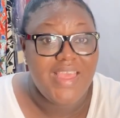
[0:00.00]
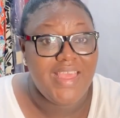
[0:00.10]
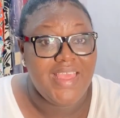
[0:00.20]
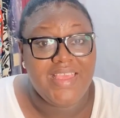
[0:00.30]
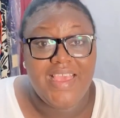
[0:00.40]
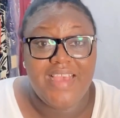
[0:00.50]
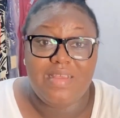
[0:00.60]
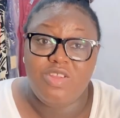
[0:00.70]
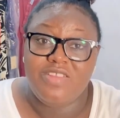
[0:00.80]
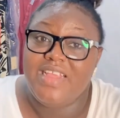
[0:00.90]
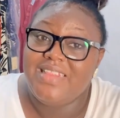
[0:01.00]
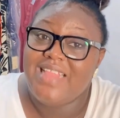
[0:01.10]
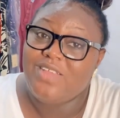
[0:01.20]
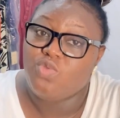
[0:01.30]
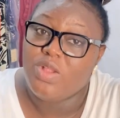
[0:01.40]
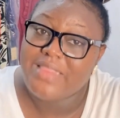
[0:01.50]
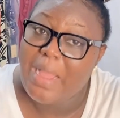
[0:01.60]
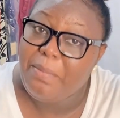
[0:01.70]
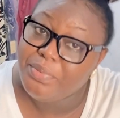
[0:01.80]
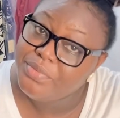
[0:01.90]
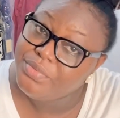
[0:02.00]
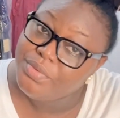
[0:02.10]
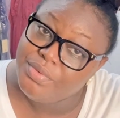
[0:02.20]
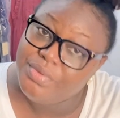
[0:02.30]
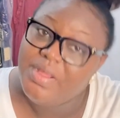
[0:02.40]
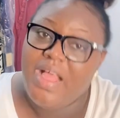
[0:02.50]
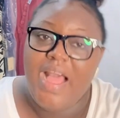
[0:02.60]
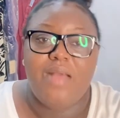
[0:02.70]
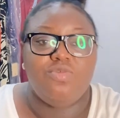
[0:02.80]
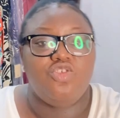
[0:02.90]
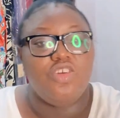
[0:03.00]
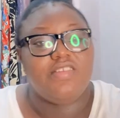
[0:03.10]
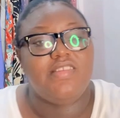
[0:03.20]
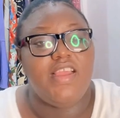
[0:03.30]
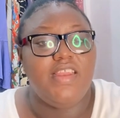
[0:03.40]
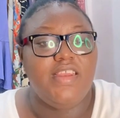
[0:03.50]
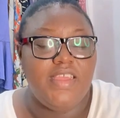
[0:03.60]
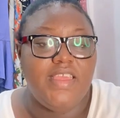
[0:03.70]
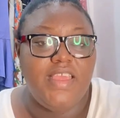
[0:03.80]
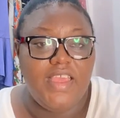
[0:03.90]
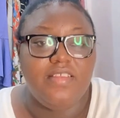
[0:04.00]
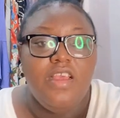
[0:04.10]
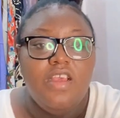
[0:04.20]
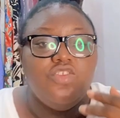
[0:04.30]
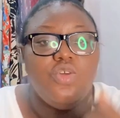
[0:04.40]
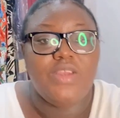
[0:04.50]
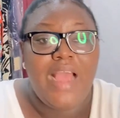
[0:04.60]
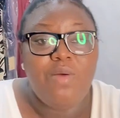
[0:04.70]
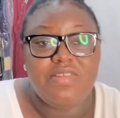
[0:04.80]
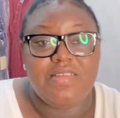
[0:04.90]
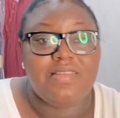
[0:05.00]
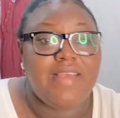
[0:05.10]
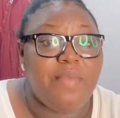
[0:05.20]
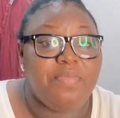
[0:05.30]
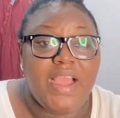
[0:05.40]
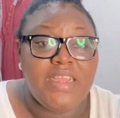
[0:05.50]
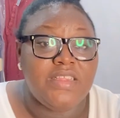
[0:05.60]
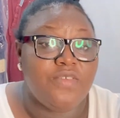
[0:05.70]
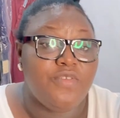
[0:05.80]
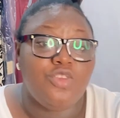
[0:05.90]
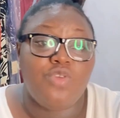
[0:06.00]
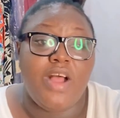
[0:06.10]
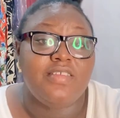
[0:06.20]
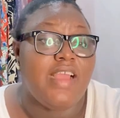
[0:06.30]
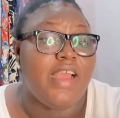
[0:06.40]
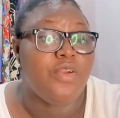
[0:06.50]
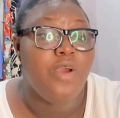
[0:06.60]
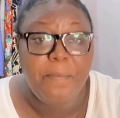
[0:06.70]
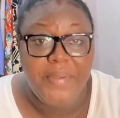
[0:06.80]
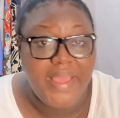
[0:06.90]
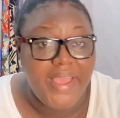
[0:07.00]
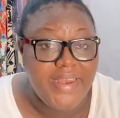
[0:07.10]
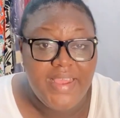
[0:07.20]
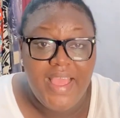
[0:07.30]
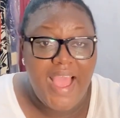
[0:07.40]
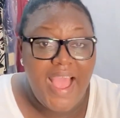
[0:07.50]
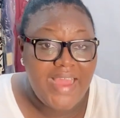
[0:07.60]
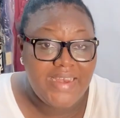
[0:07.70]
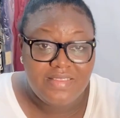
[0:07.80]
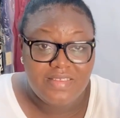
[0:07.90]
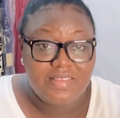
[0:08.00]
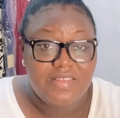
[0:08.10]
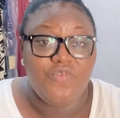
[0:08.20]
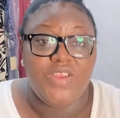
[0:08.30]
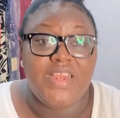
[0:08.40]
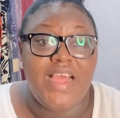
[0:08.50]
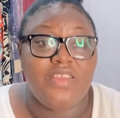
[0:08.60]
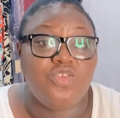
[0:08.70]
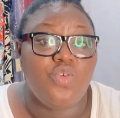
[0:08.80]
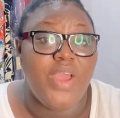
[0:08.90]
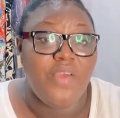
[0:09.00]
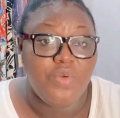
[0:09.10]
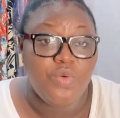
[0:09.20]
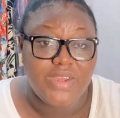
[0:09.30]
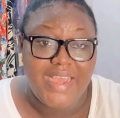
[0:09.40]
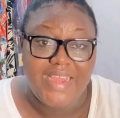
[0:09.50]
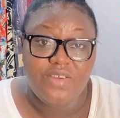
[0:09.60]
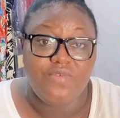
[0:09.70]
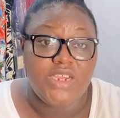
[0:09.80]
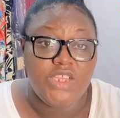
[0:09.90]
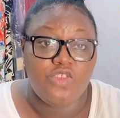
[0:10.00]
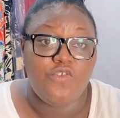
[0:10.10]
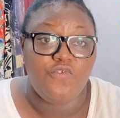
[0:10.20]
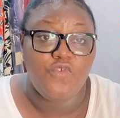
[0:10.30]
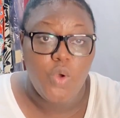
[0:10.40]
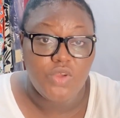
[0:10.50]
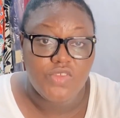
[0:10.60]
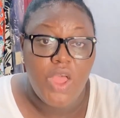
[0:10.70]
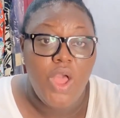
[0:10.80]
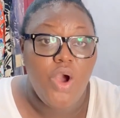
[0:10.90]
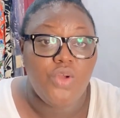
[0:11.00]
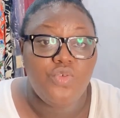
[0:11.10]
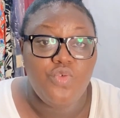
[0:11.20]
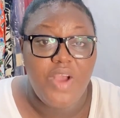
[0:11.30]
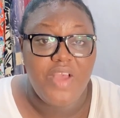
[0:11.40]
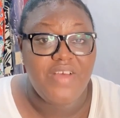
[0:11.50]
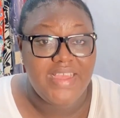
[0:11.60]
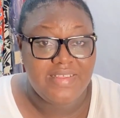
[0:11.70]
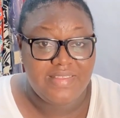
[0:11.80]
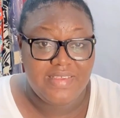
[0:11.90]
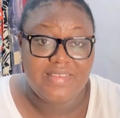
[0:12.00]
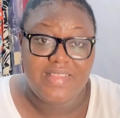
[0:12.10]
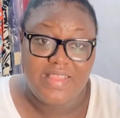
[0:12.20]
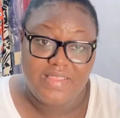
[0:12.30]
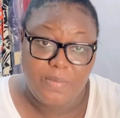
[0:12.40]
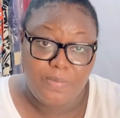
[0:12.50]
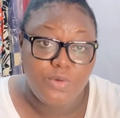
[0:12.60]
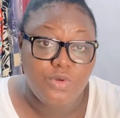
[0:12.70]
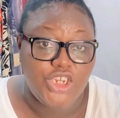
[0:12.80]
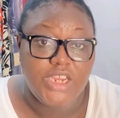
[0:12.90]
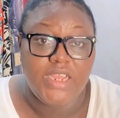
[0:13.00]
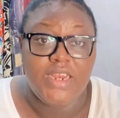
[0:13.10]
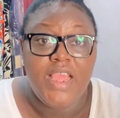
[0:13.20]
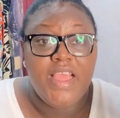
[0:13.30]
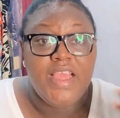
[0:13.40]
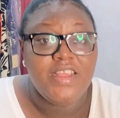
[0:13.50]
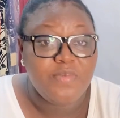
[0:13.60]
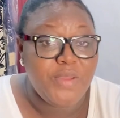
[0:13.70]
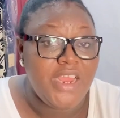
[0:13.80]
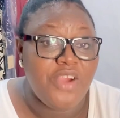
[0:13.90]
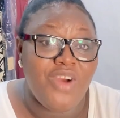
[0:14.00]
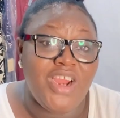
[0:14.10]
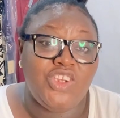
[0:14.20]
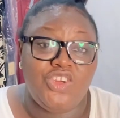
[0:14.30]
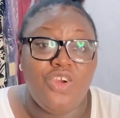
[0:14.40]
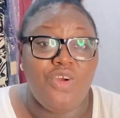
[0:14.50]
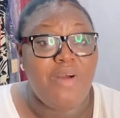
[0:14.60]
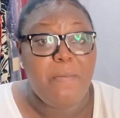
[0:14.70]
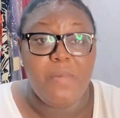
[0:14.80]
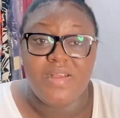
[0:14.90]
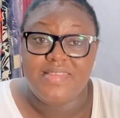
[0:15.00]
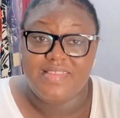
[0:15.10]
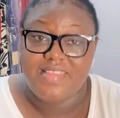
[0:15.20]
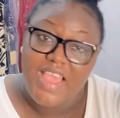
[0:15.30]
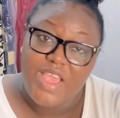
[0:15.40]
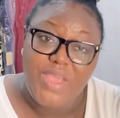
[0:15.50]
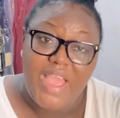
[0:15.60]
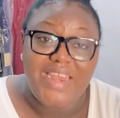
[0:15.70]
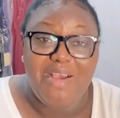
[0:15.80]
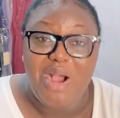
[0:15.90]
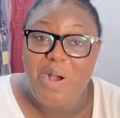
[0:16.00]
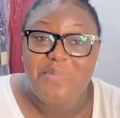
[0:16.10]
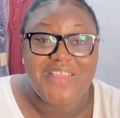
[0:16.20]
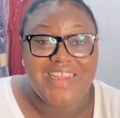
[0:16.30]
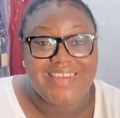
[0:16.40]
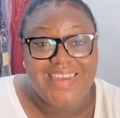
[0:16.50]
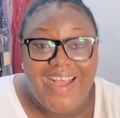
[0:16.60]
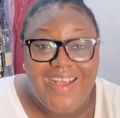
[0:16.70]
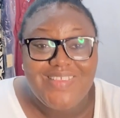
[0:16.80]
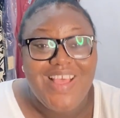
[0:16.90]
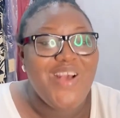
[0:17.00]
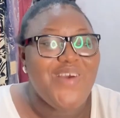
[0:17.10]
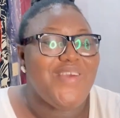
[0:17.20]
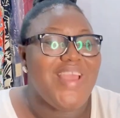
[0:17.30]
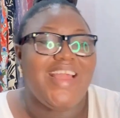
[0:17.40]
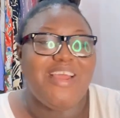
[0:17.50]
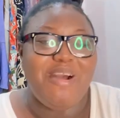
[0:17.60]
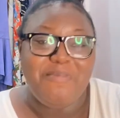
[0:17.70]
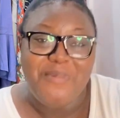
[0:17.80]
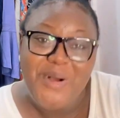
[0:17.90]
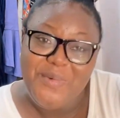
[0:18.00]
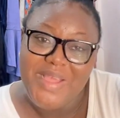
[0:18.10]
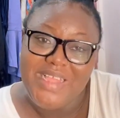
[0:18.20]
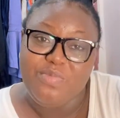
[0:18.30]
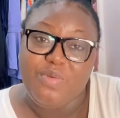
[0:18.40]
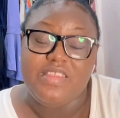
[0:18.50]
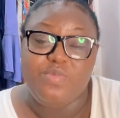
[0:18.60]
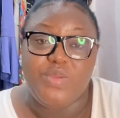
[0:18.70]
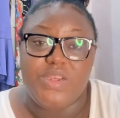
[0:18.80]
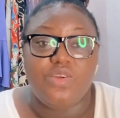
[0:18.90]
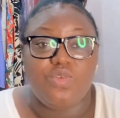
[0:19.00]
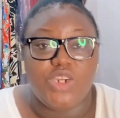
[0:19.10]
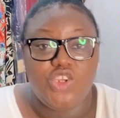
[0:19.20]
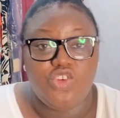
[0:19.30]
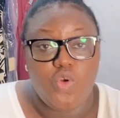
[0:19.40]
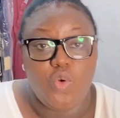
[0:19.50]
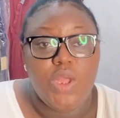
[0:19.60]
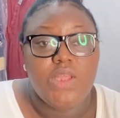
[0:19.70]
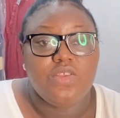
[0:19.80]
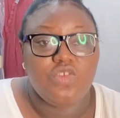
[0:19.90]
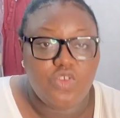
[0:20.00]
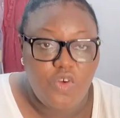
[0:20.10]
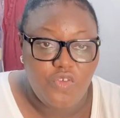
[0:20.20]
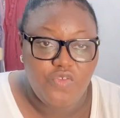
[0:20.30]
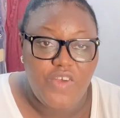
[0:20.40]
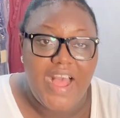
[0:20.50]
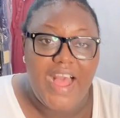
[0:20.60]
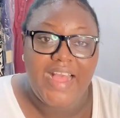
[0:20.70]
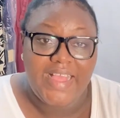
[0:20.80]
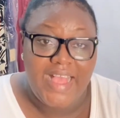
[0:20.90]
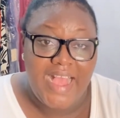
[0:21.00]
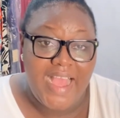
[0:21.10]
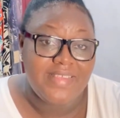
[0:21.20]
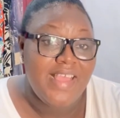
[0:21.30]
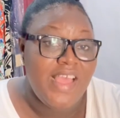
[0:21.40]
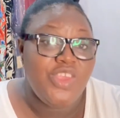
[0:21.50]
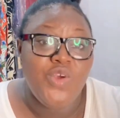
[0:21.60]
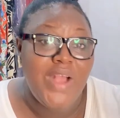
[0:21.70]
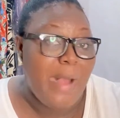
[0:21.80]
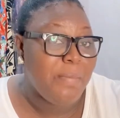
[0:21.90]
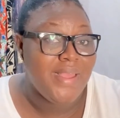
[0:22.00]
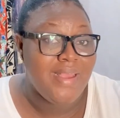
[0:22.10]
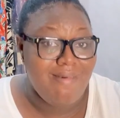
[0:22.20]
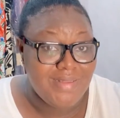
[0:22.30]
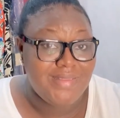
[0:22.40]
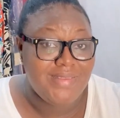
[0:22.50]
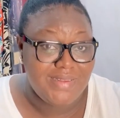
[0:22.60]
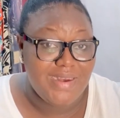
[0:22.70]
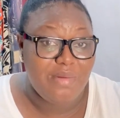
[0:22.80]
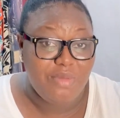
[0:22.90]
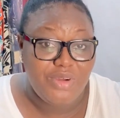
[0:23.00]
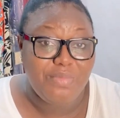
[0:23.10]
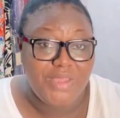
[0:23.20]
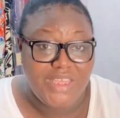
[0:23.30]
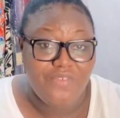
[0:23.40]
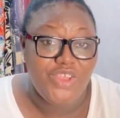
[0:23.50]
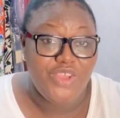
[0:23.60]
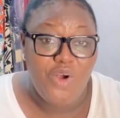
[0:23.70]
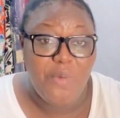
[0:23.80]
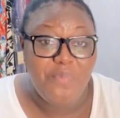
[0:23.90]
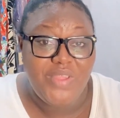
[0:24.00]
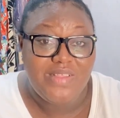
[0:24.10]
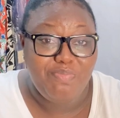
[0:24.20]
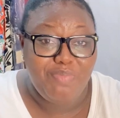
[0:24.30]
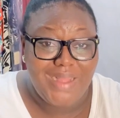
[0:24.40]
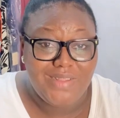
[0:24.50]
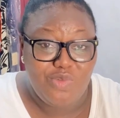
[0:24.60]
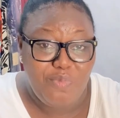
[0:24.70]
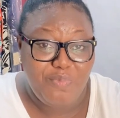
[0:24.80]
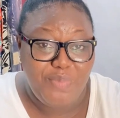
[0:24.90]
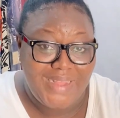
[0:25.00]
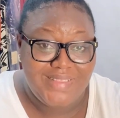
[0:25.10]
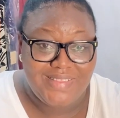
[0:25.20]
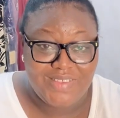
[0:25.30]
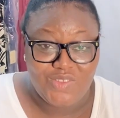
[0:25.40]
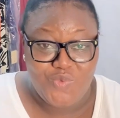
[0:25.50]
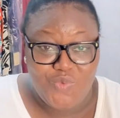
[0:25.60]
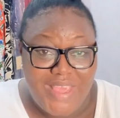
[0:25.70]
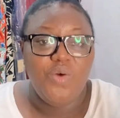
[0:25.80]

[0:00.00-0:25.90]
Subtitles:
in case. I'm not saying that's what happened, no. I'm just saying in case. So now is the time, they are individuals, they are not paired, and it is the finale. So everyone kind of needs to focus on whoever it is that they're pushing. It's been a great show, I must say. We had our ups and downs, we had our moments, but it's been a great show so far. And guys, you can be guaranteed that I'm going to be giving you updates back to back this week.